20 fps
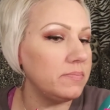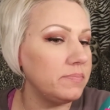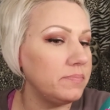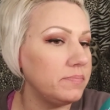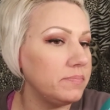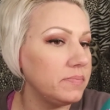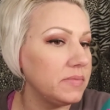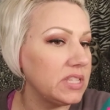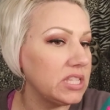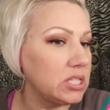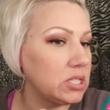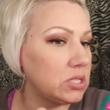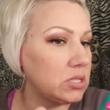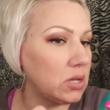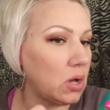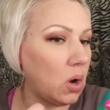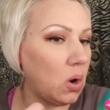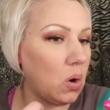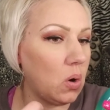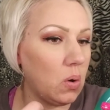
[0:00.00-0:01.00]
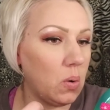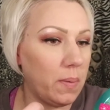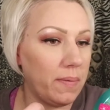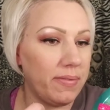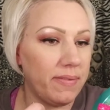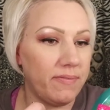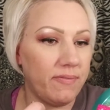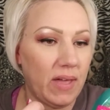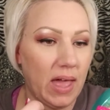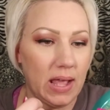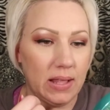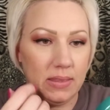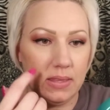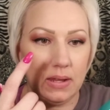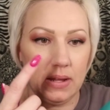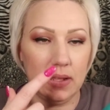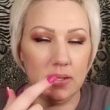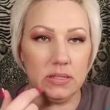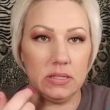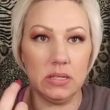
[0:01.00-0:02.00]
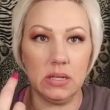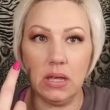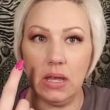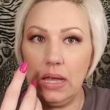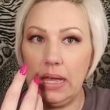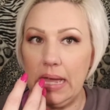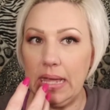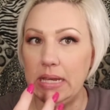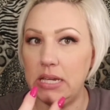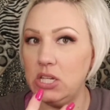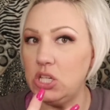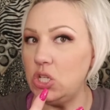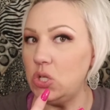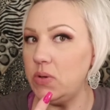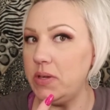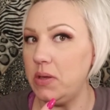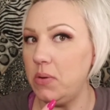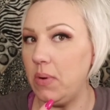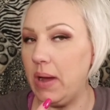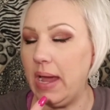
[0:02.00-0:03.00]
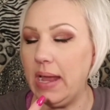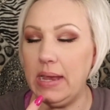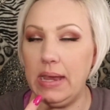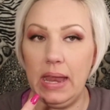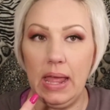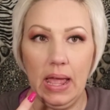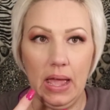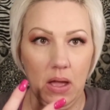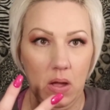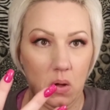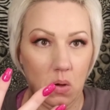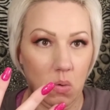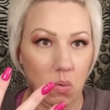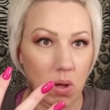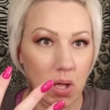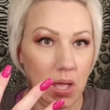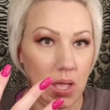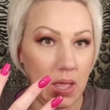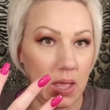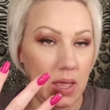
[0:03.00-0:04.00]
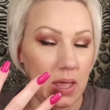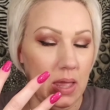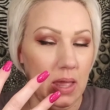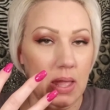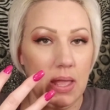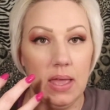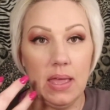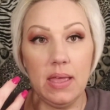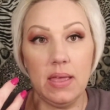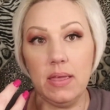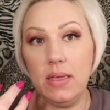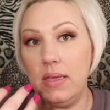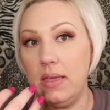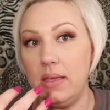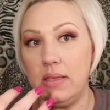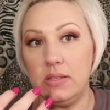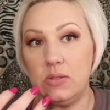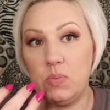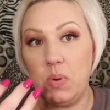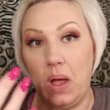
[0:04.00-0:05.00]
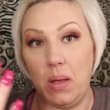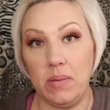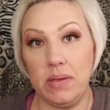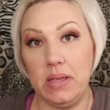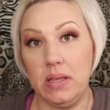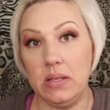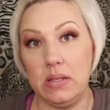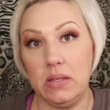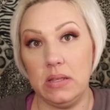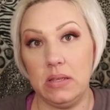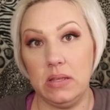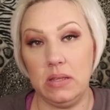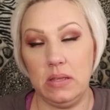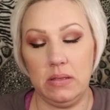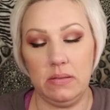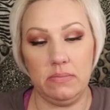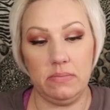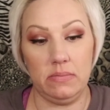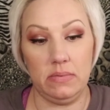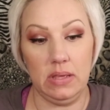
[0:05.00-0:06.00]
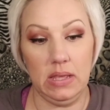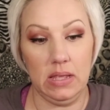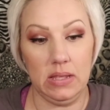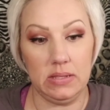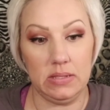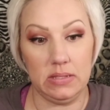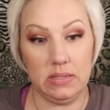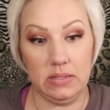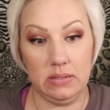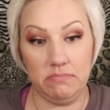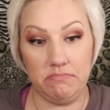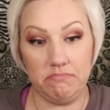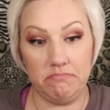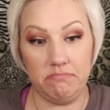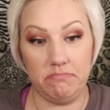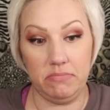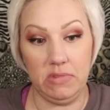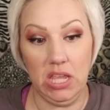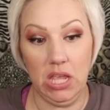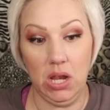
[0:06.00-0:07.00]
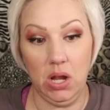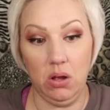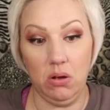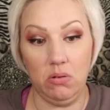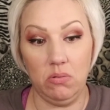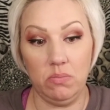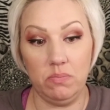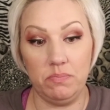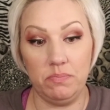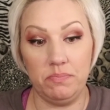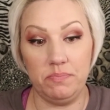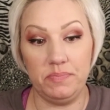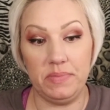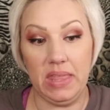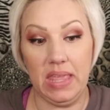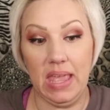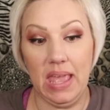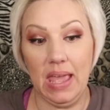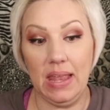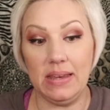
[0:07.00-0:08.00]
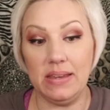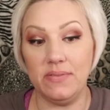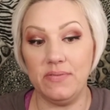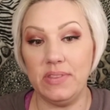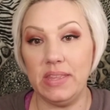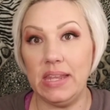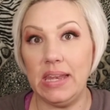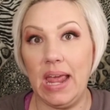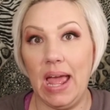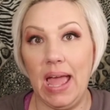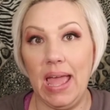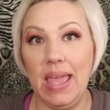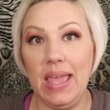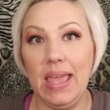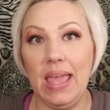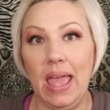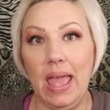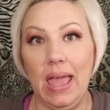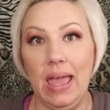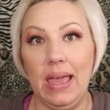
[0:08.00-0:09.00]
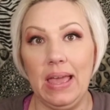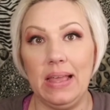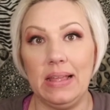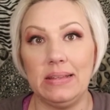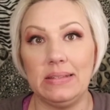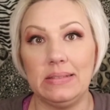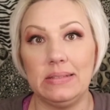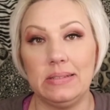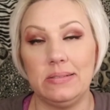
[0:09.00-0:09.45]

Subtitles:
So the fact that it's looking kind of dewy right now is probably, you know, the end of the night, and